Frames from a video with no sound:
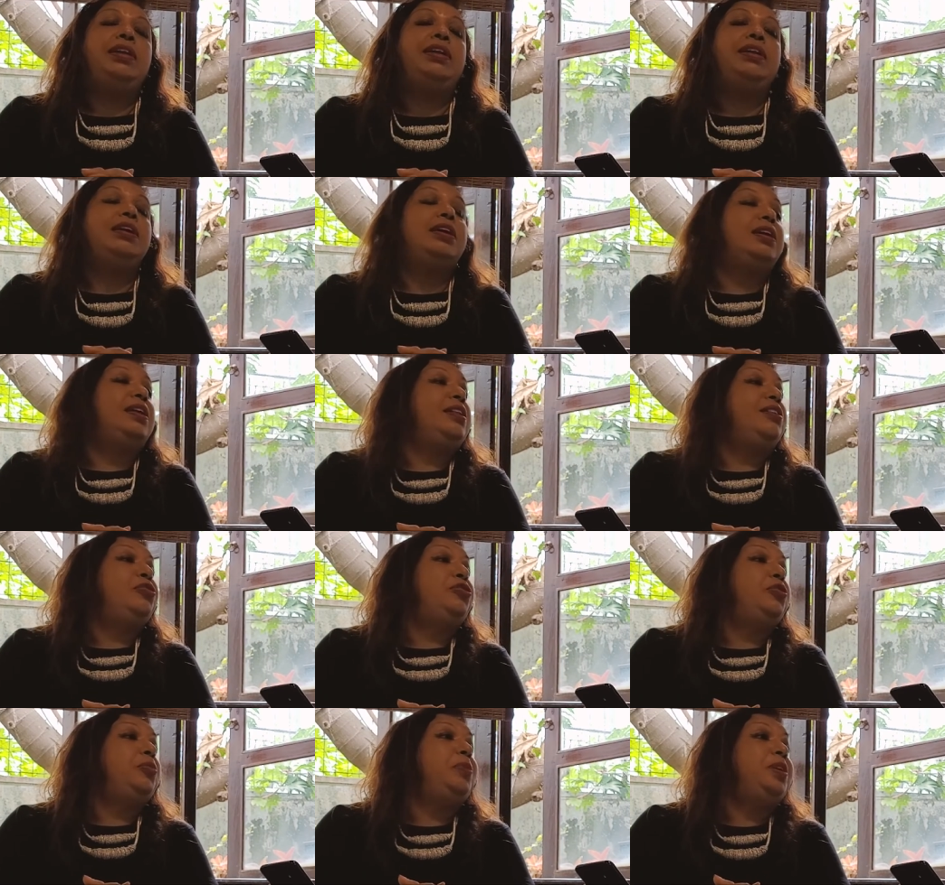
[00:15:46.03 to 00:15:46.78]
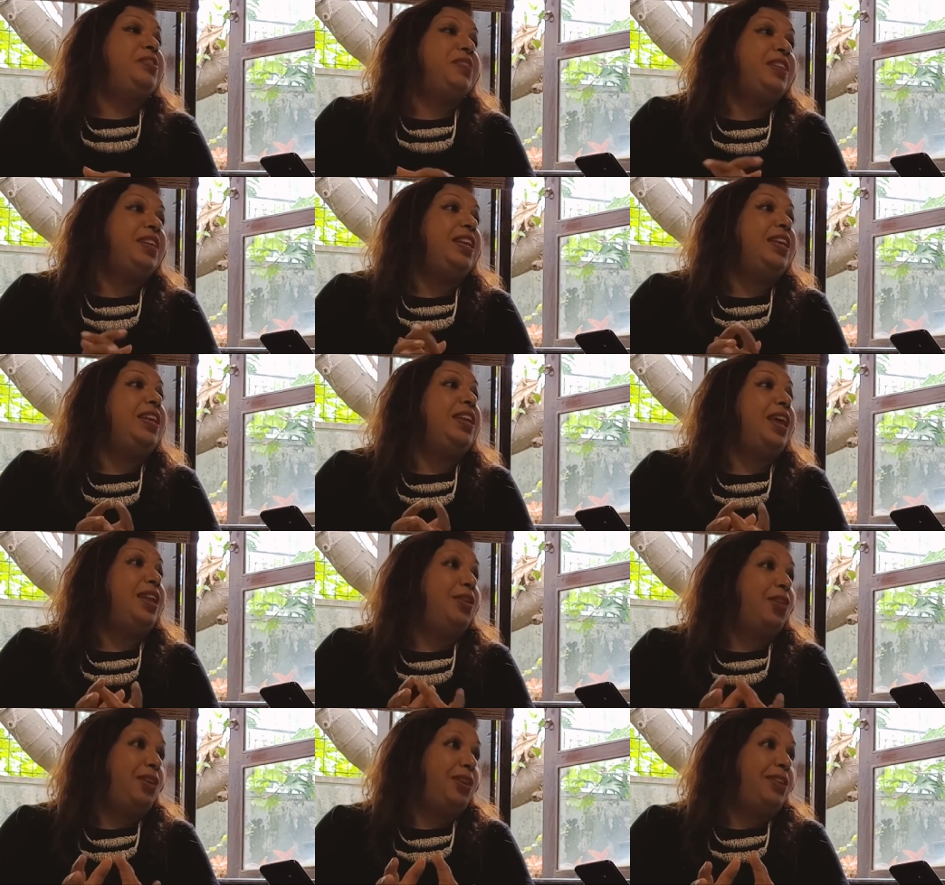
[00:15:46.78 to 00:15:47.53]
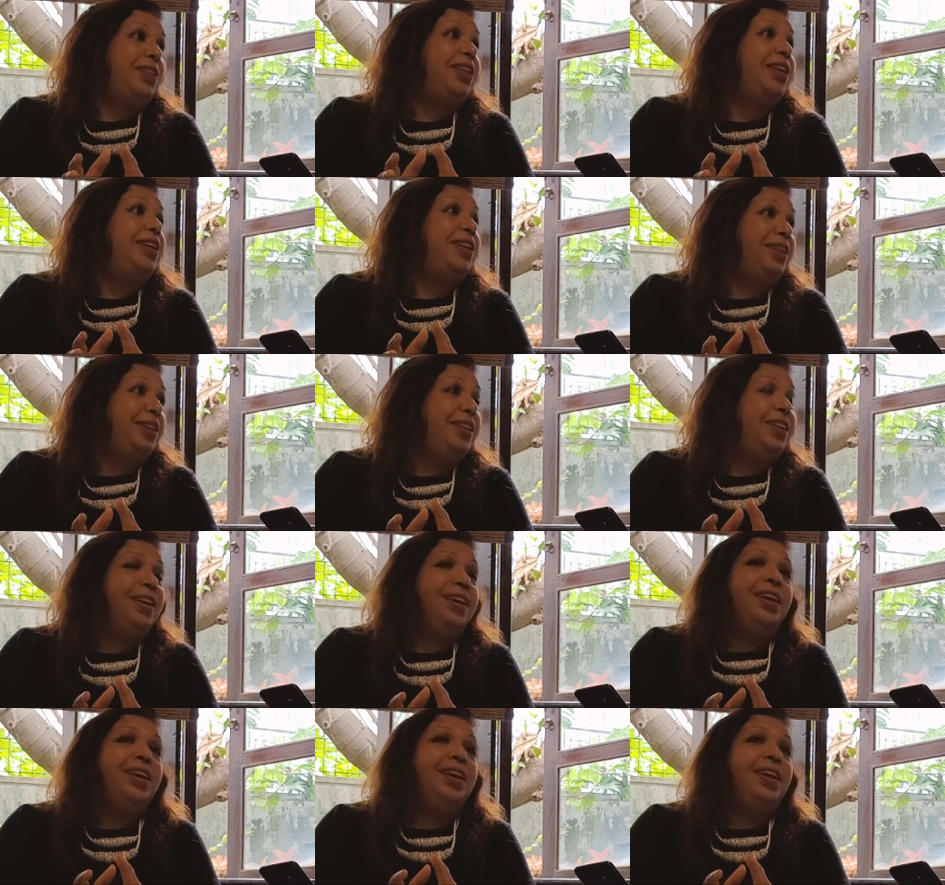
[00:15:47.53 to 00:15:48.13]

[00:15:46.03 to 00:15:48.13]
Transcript: girls should be seen and not heard.